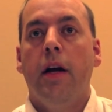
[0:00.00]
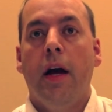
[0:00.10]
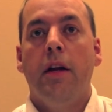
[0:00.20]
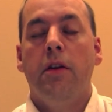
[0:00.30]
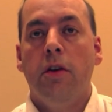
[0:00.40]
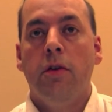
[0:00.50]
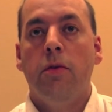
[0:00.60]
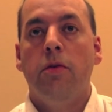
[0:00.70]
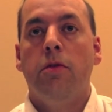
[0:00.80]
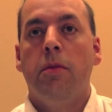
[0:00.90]
and
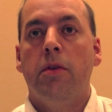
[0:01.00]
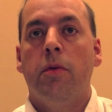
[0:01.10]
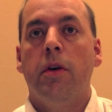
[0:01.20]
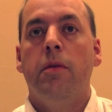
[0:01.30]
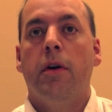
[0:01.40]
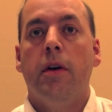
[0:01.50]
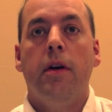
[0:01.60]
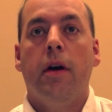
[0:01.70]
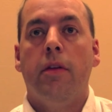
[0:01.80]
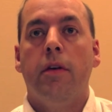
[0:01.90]
use between one
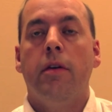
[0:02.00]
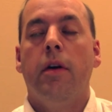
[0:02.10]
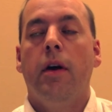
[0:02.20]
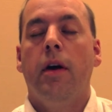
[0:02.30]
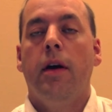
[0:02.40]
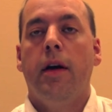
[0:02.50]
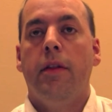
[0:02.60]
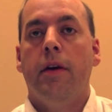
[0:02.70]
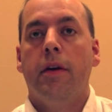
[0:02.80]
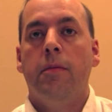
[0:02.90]
another in
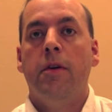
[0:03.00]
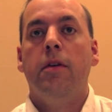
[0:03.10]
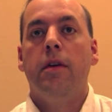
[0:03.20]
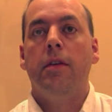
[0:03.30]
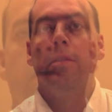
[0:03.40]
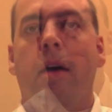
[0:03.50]
their communities.